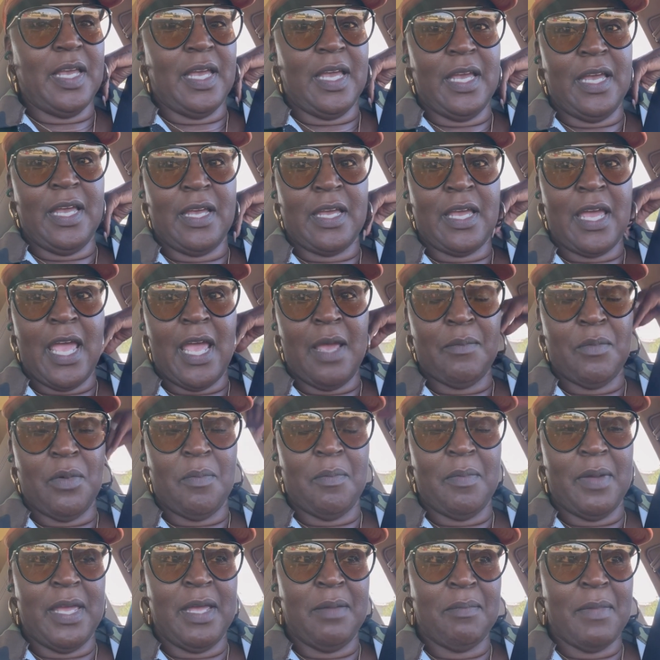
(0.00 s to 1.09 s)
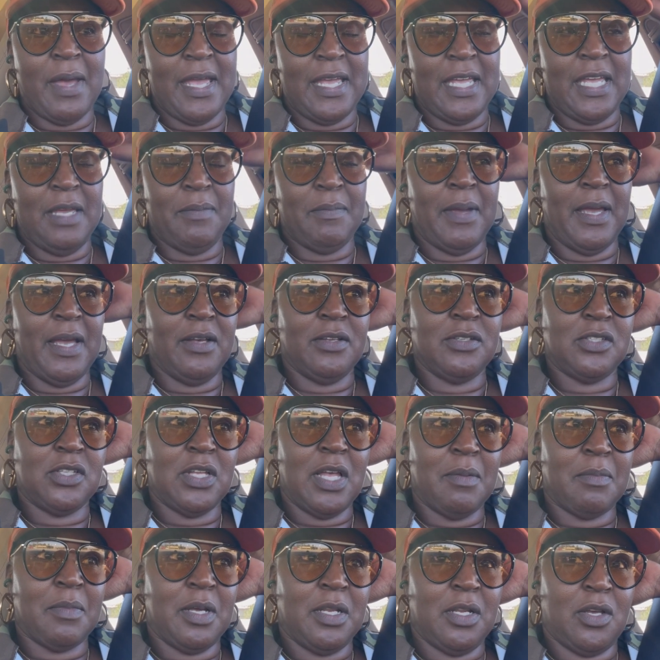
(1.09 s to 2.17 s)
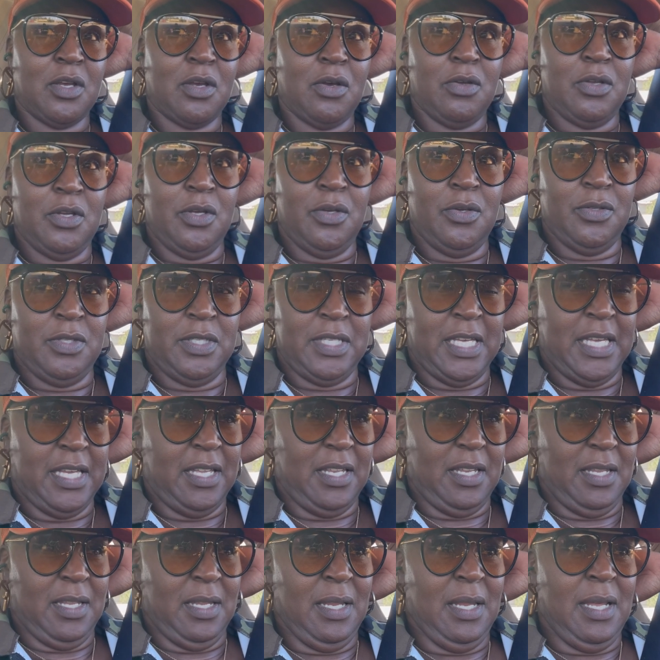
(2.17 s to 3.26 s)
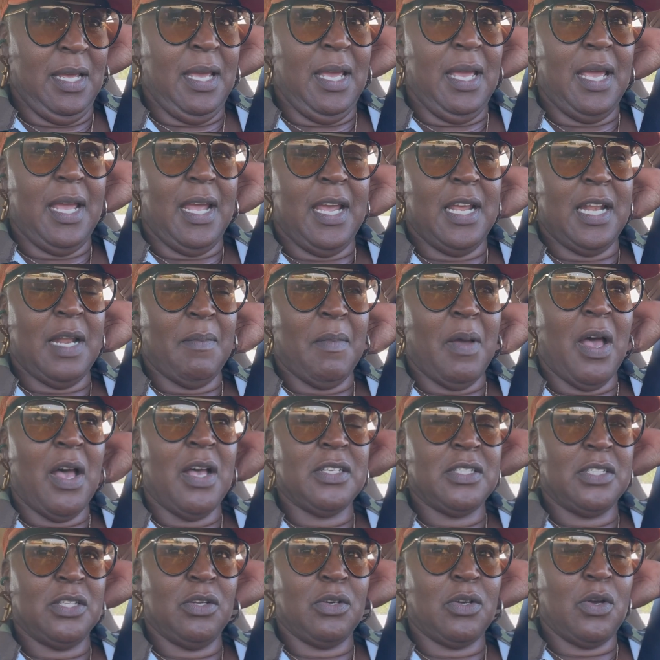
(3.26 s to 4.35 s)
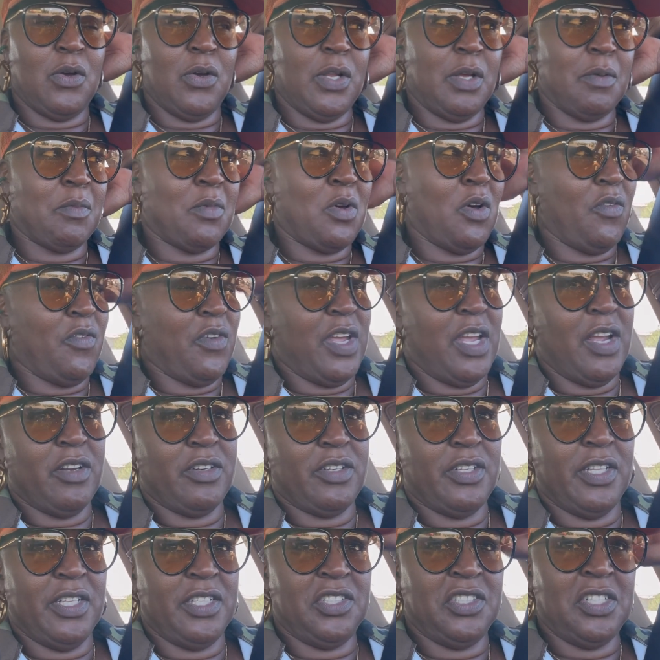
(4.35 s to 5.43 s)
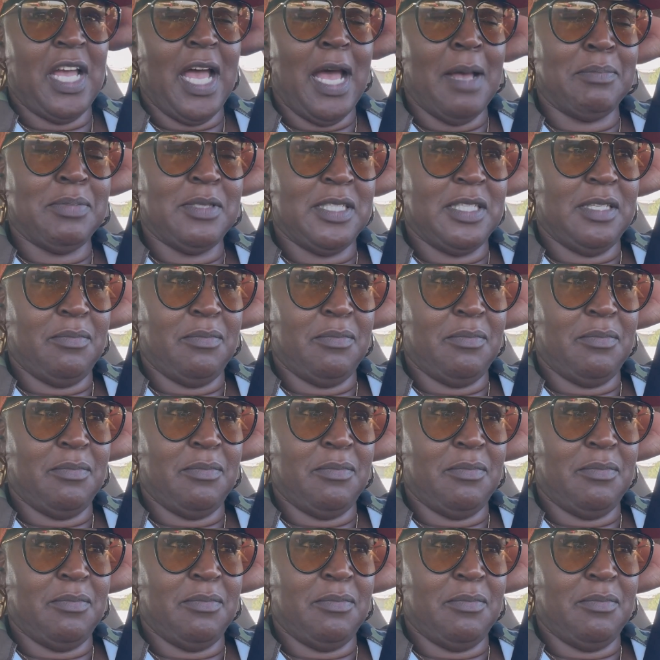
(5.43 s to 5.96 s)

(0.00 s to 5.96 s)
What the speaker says: It came in my email, so I'm going to go use it. And I'm also going, I'm going over here to the shops